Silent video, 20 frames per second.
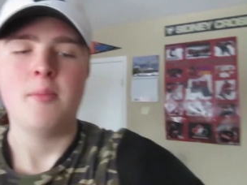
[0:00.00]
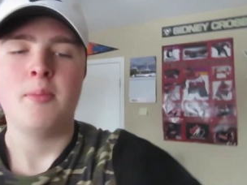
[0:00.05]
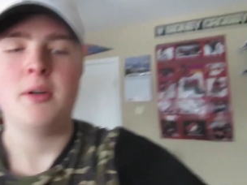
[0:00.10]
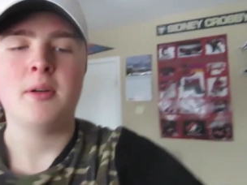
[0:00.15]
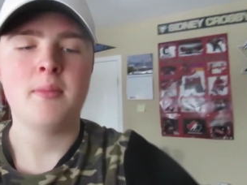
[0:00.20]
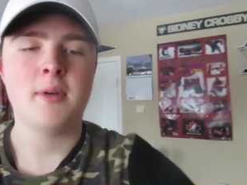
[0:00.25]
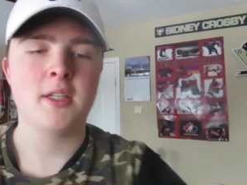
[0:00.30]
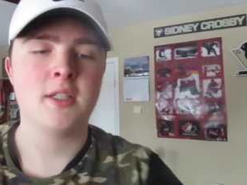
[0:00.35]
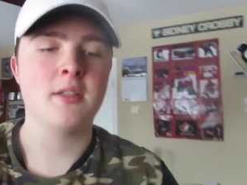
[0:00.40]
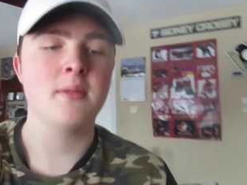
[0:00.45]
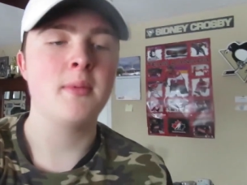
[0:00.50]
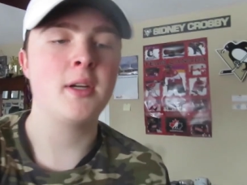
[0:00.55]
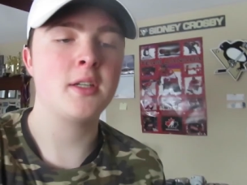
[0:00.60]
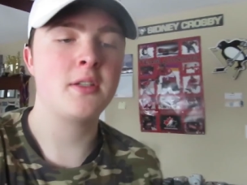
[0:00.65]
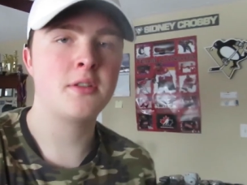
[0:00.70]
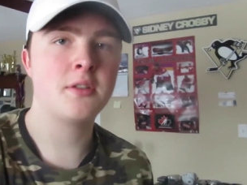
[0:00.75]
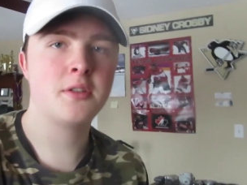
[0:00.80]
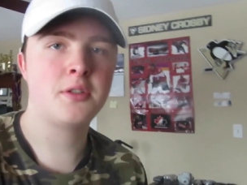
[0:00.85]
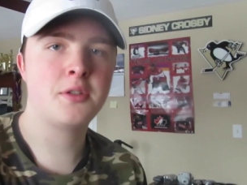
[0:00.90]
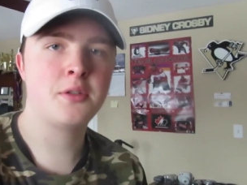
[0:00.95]
but my
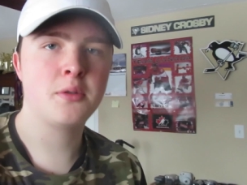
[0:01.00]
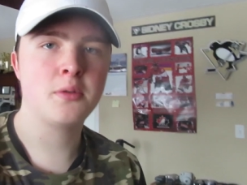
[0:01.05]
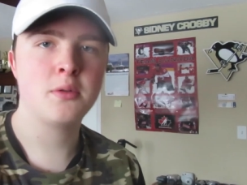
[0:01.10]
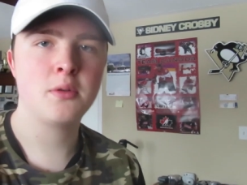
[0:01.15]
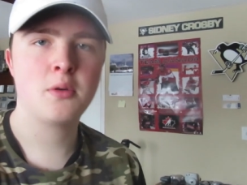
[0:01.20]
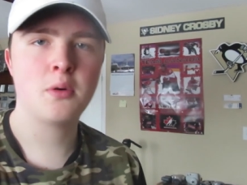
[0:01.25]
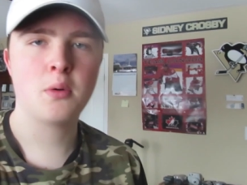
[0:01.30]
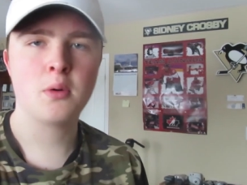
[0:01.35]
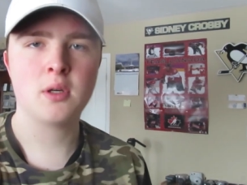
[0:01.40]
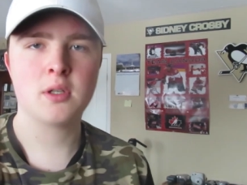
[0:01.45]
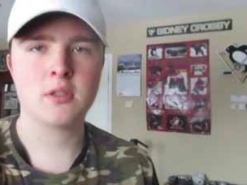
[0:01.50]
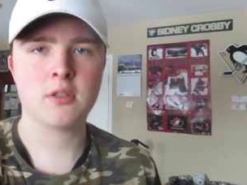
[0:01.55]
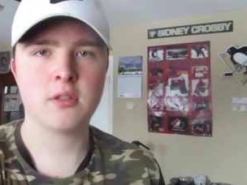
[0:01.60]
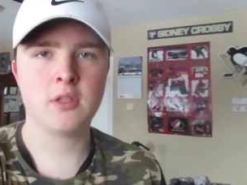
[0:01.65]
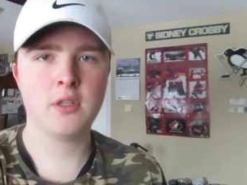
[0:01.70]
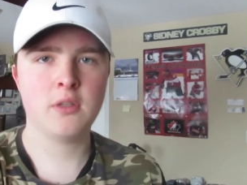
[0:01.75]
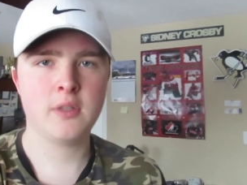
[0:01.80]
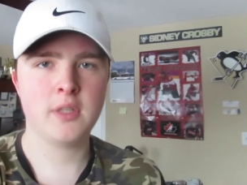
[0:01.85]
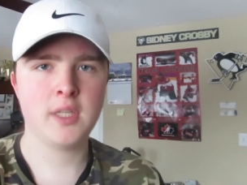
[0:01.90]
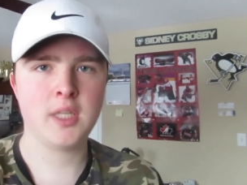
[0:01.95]
Semester 2 course
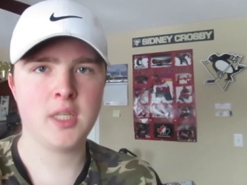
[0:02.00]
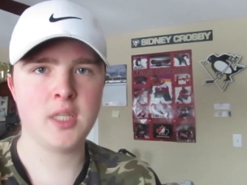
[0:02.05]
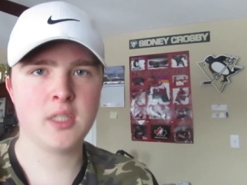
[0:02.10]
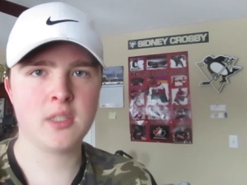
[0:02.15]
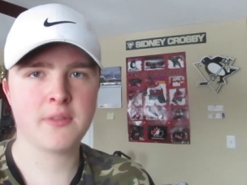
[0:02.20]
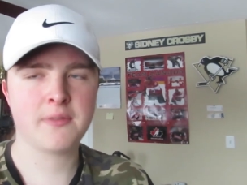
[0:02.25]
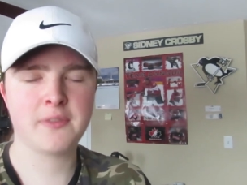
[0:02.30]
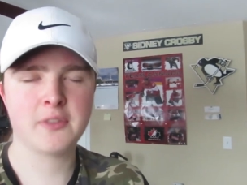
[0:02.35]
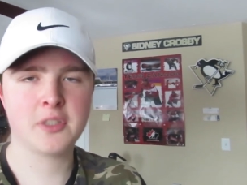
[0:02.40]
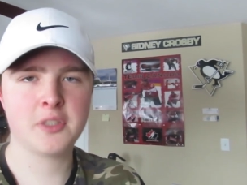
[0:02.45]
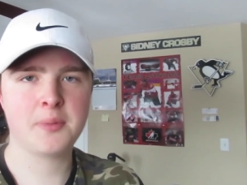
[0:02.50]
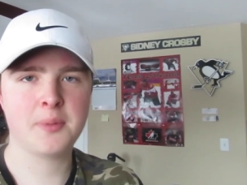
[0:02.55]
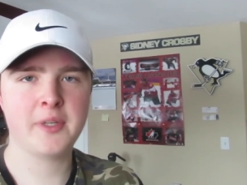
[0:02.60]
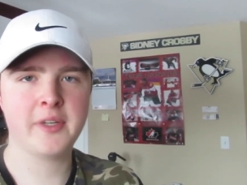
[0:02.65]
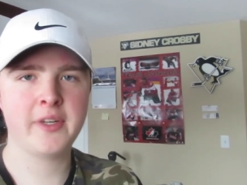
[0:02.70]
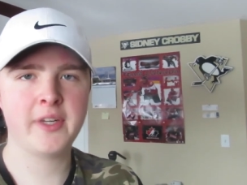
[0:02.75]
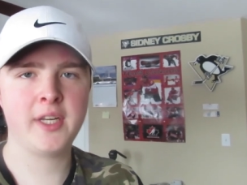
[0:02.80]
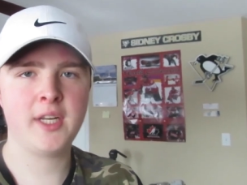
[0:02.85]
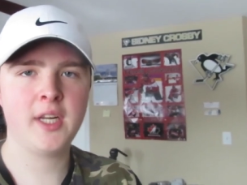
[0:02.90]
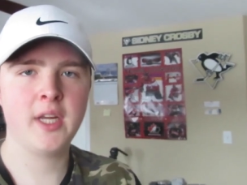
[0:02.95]
load is first
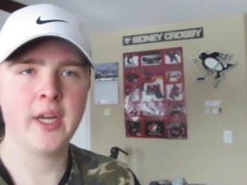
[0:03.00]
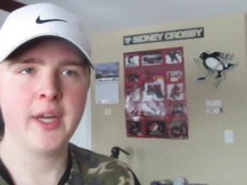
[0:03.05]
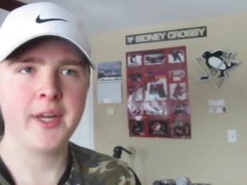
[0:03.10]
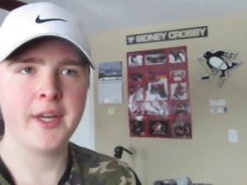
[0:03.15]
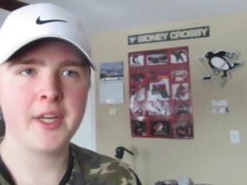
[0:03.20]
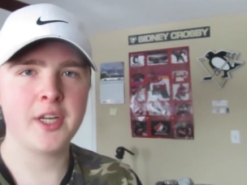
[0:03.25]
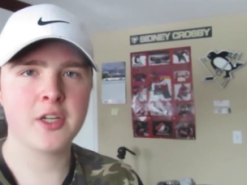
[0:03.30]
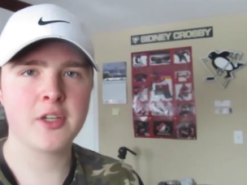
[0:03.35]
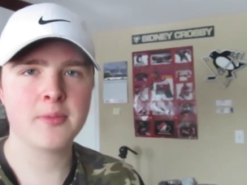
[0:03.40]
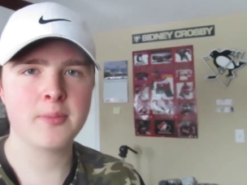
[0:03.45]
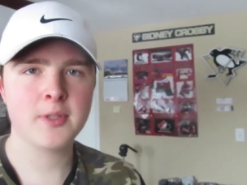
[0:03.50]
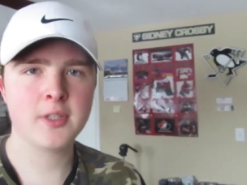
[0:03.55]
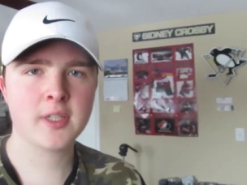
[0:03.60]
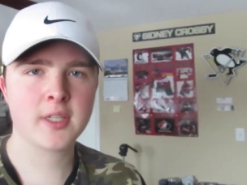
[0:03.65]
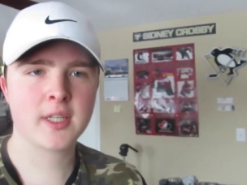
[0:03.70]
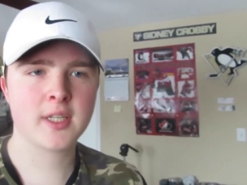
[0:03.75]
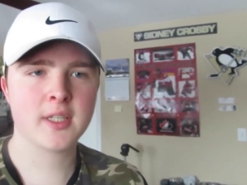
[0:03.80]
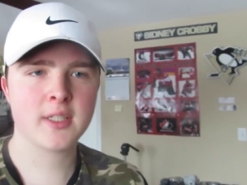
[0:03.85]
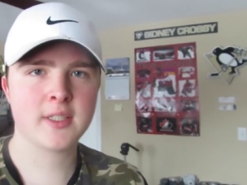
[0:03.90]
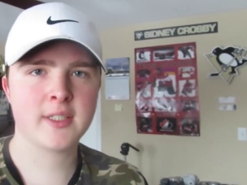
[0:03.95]
period
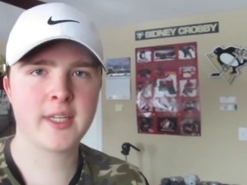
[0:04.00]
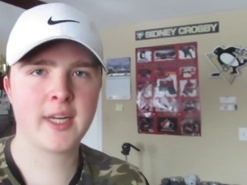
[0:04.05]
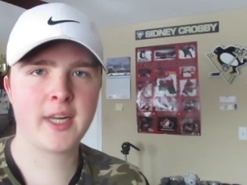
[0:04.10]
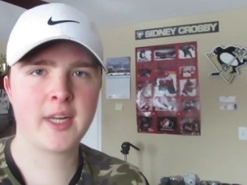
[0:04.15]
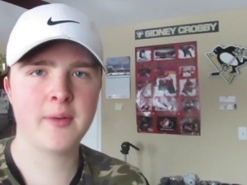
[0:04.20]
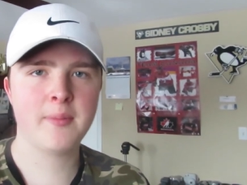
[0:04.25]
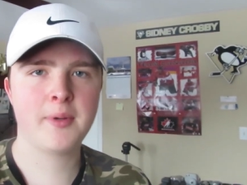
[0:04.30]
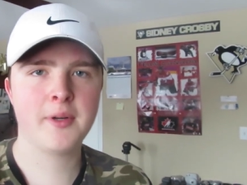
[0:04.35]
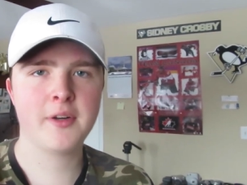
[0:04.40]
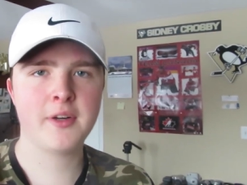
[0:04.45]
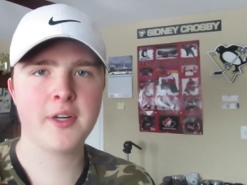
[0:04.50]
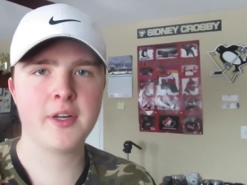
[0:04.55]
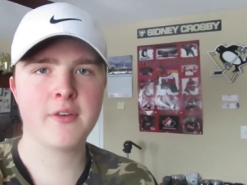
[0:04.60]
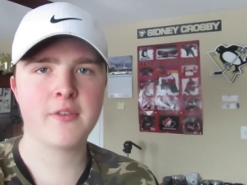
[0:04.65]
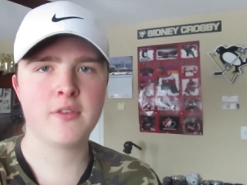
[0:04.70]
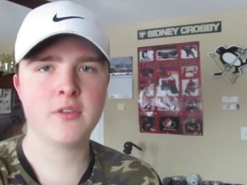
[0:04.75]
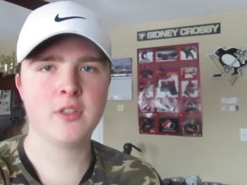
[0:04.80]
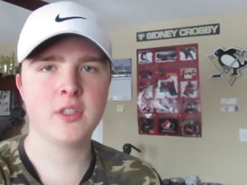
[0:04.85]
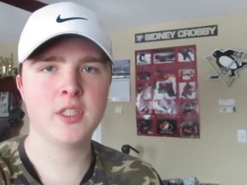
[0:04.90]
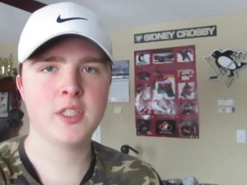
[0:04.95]
yearbook, second period
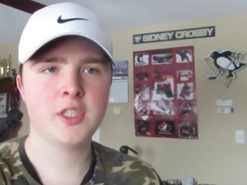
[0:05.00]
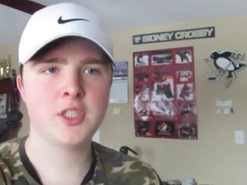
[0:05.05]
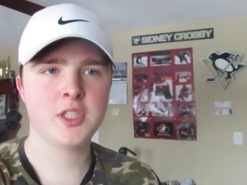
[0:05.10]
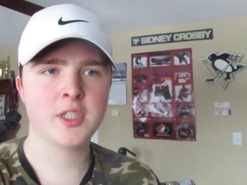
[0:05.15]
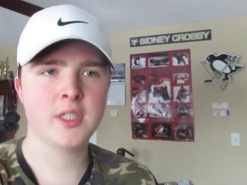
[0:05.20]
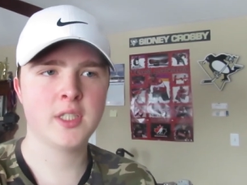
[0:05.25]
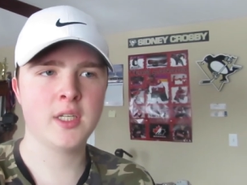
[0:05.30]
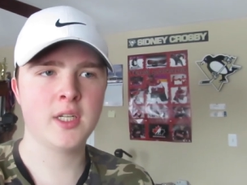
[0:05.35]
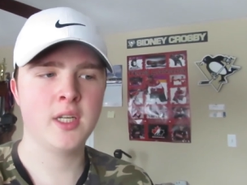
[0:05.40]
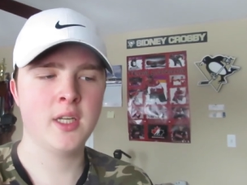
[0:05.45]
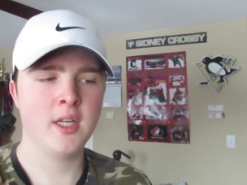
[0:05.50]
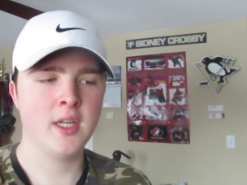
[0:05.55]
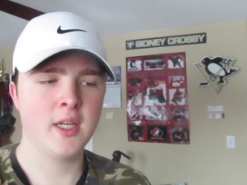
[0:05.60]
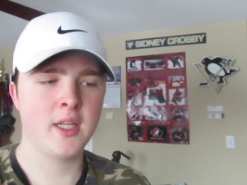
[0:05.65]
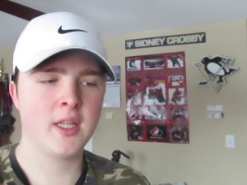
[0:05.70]
religion,